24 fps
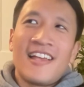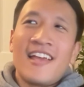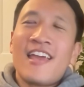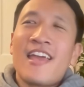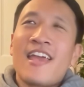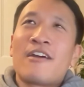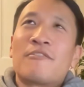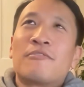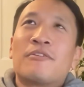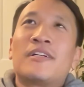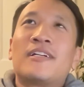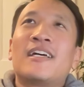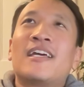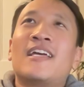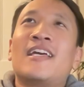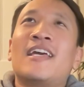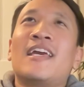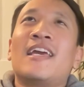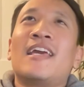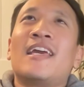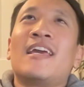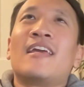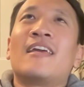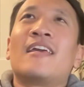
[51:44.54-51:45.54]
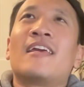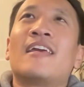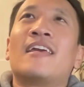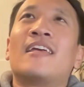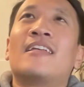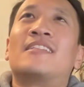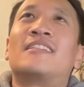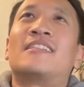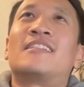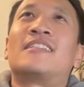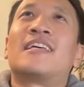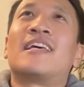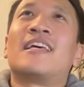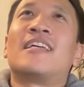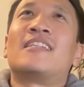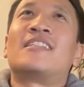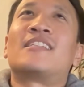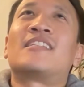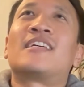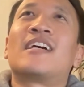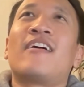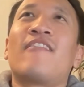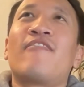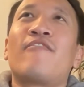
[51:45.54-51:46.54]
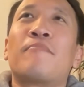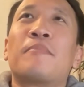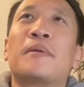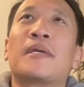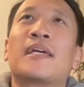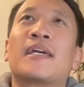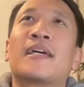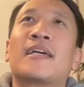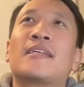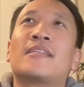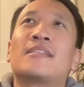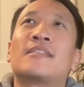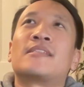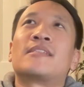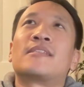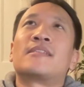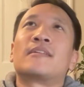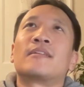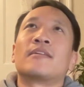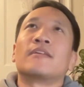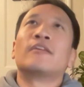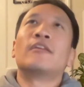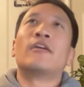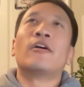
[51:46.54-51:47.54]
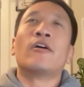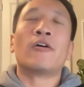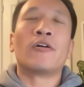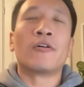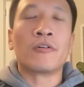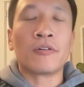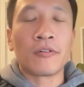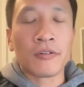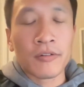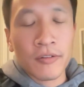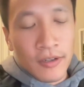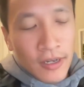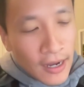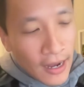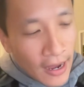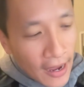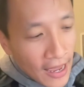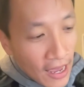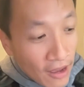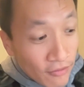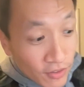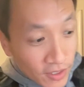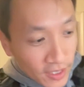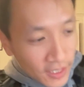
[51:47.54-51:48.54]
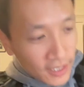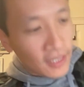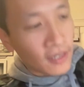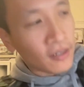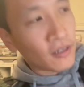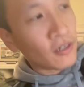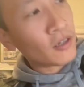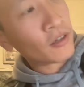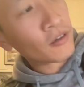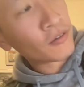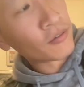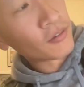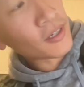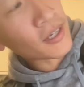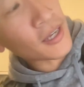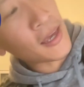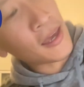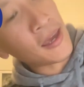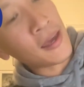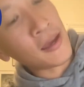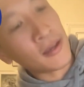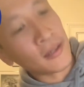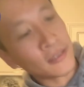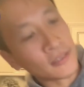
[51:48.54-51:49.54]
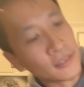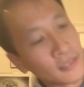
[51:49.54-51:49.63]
Well, it's tough because, I have an ego, and